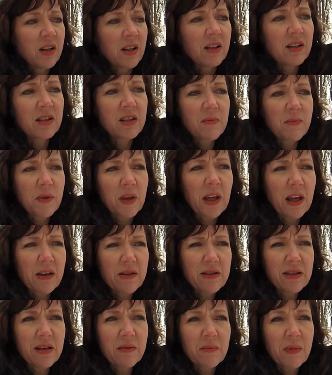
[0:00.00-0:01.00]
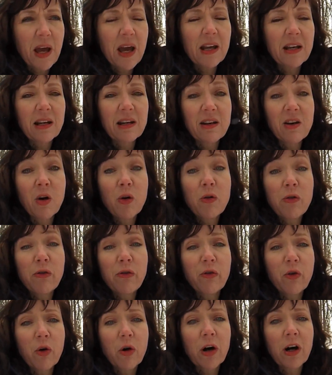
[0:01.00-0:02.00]
is something else I'm kind of known
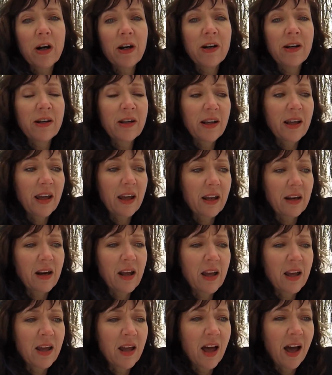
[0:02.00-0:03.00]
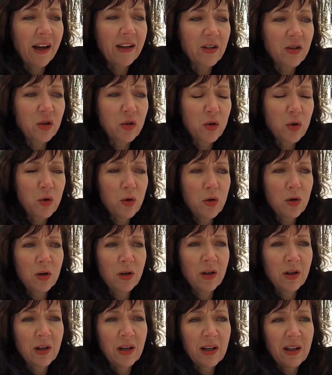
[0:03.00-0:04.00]
for. And I do
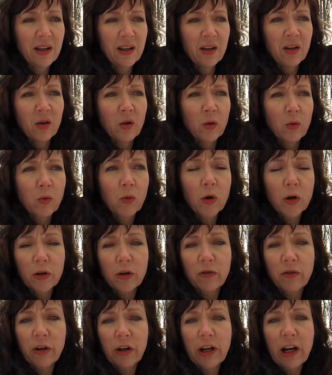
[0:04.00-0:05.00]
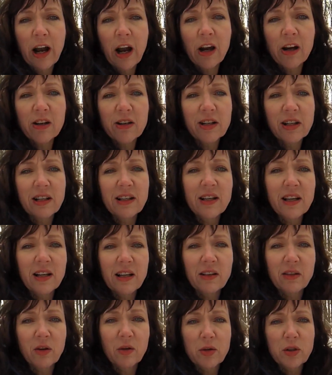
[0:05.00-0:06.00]
work very hard at
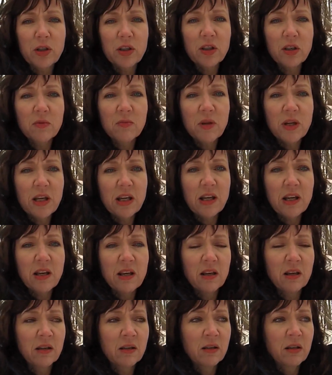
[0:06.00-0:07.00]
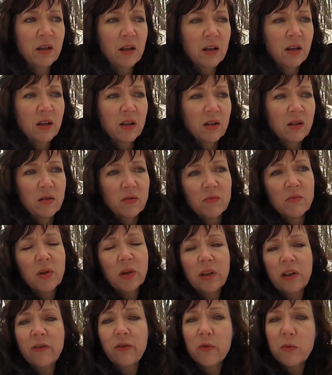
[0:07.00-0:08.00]
getting those to be
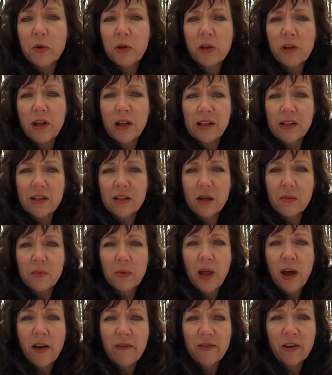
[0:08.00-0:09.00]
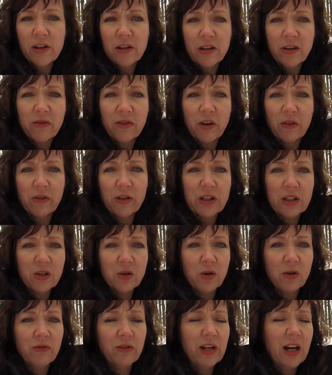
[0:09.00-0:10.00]
believable on some level, even if it's
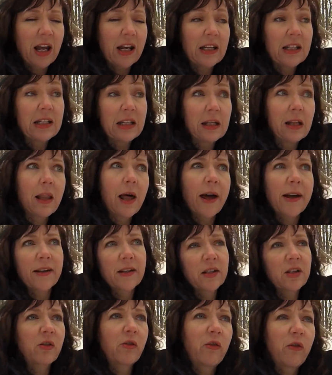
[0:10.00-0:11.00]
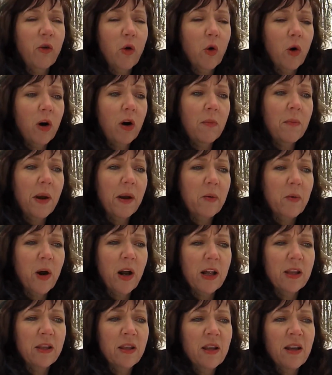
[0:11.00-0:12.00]
sort of an idealized form. I
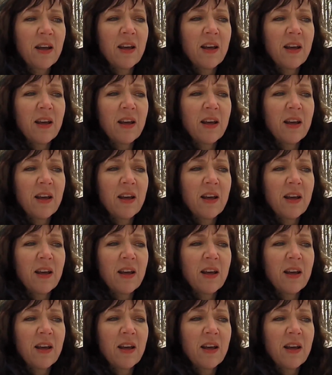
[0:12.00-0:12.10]
want